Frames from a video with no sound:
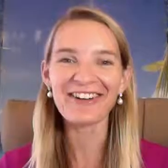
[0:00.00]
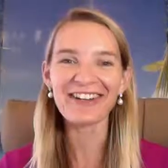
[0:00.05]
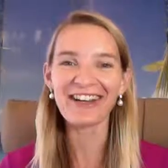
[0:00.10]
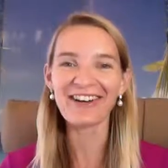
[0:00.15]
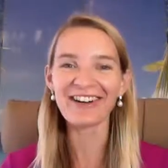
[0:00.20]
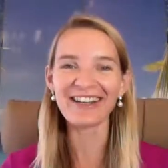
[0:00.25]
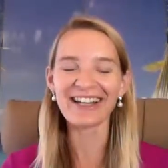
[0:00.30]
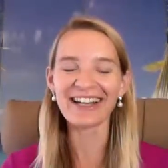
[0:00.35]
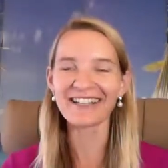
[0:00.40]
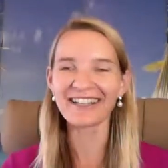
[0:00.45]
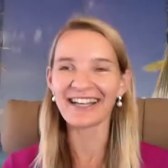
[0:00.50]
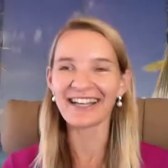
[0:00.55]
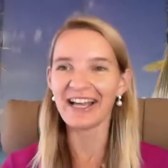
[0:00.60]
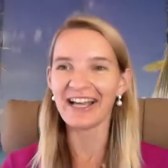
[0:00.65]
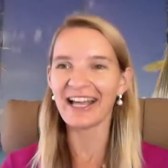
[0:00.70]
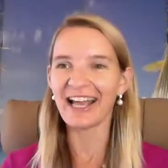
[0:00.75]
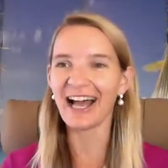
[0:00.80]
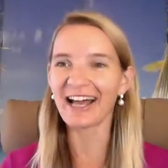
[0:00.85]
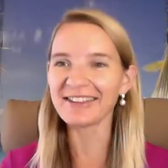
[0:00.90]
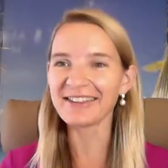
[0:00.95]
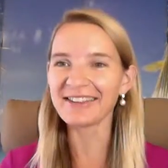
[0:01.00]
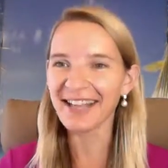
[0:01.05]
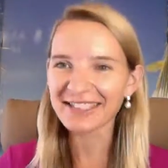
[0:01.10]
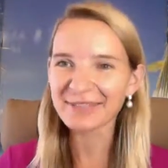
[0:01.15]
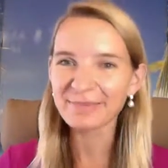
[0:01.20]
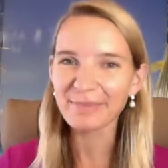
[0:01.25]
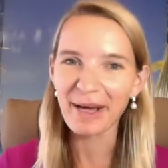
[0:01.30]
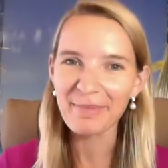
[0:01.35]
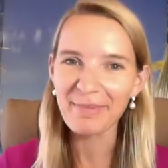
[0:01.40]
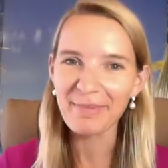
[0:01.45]
all like, unless
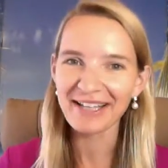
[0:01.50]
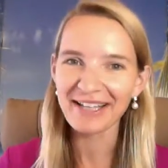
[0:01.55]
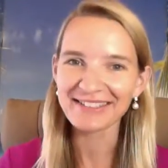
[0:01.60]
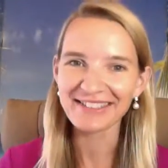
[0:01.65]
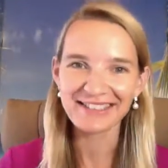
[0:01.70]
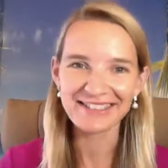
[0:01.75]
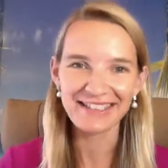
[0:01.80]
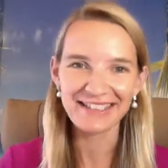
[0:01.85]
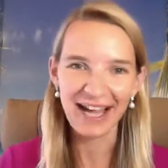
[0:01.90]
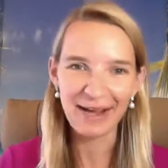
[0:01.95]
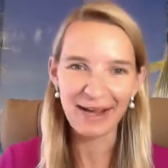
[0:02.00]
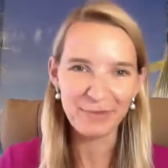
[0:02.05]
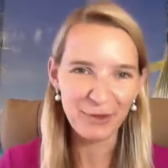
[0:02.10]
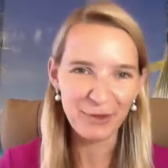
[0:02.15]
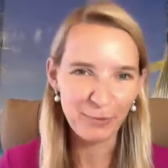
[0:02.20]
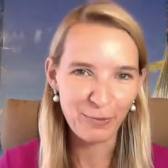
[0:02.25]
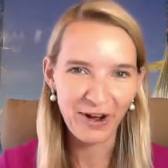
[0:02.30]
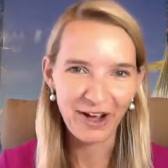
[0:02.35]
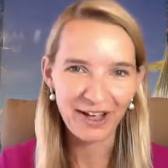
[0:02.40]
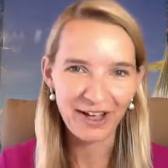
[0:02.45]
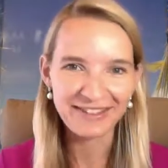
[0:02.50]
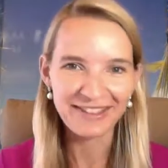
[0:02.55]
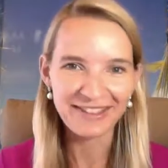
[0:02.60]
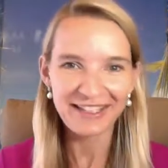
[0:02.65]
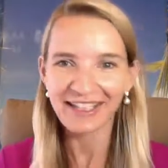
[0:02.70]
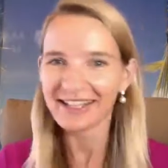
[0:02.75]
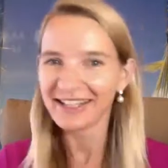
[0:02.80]
my man says I'm the one,